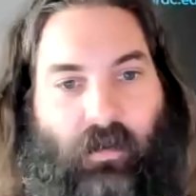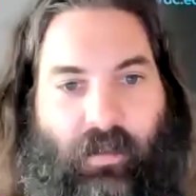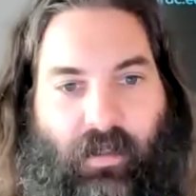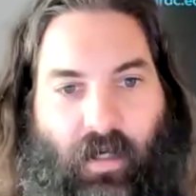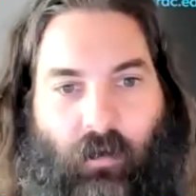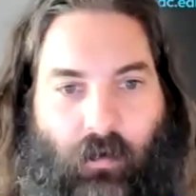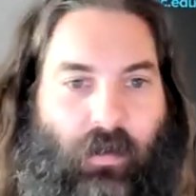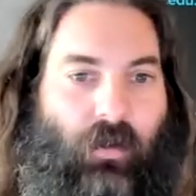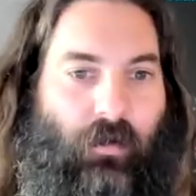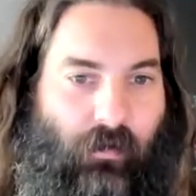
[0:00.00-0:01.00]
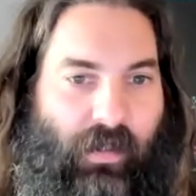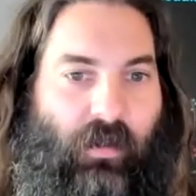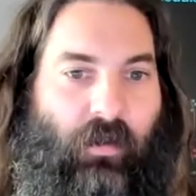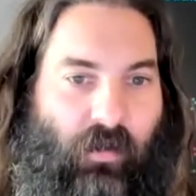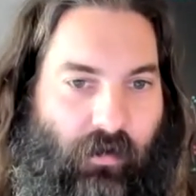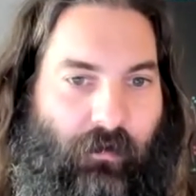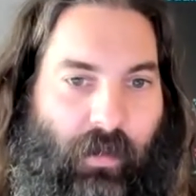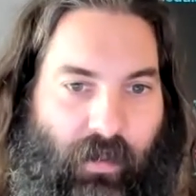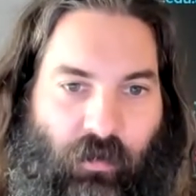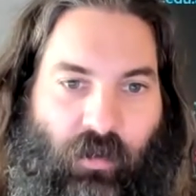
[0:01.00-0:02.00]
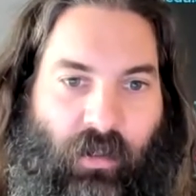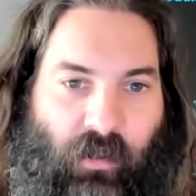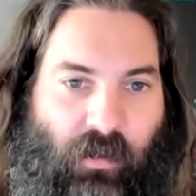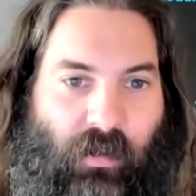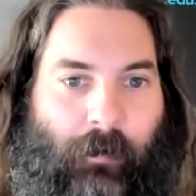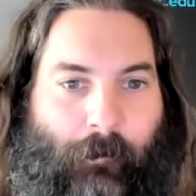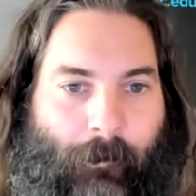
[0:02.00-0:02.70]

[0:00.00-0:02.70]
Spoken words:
yes, and also research software engineers.